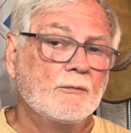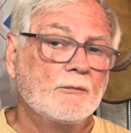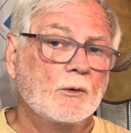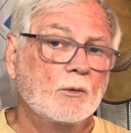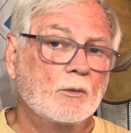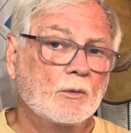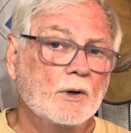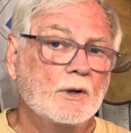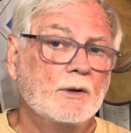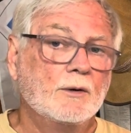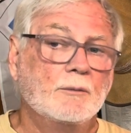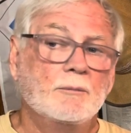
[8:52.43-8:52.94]
the
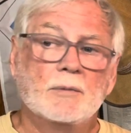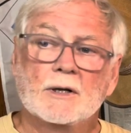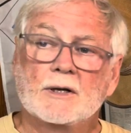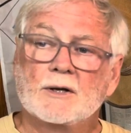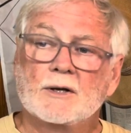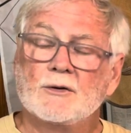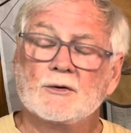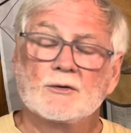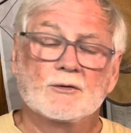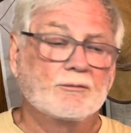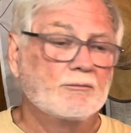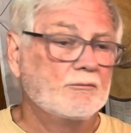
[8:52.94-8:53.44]
road,
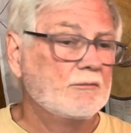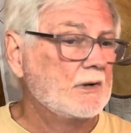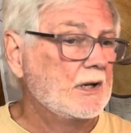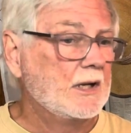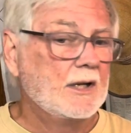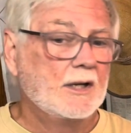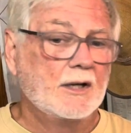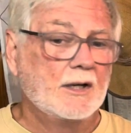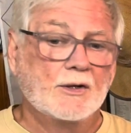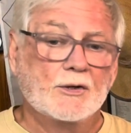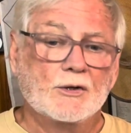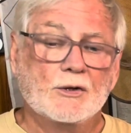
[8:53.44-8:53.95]
because
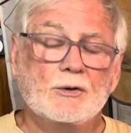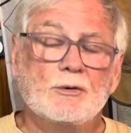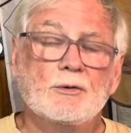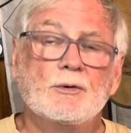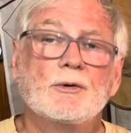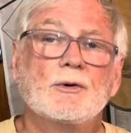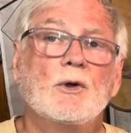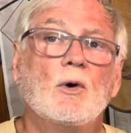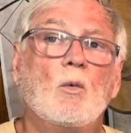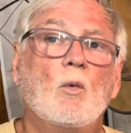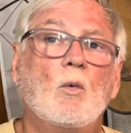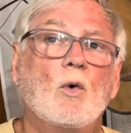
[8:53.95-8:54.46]
you
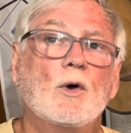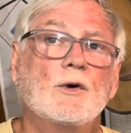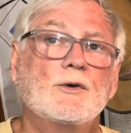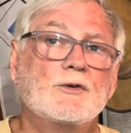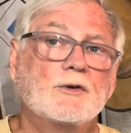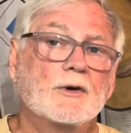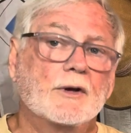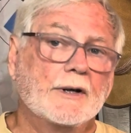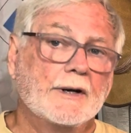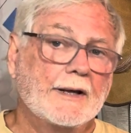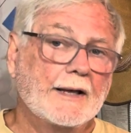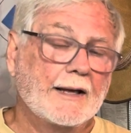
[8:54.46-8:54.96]
don't know what
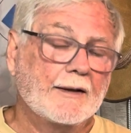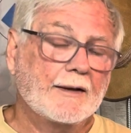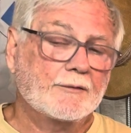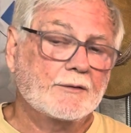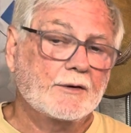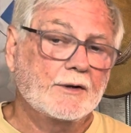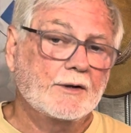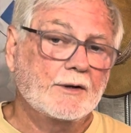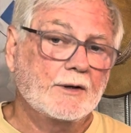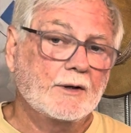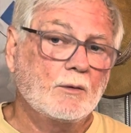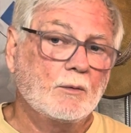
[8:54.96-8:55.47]
you're going to have
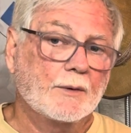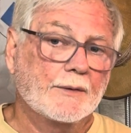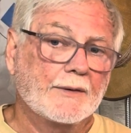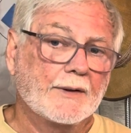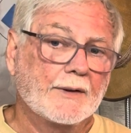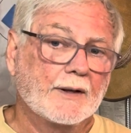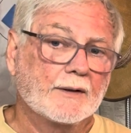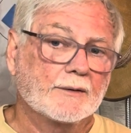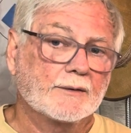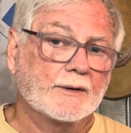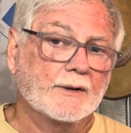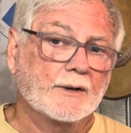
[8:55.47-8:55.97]
to deal with
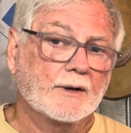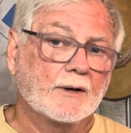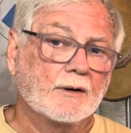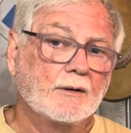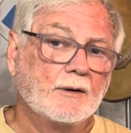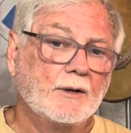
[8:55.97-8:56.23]
out there.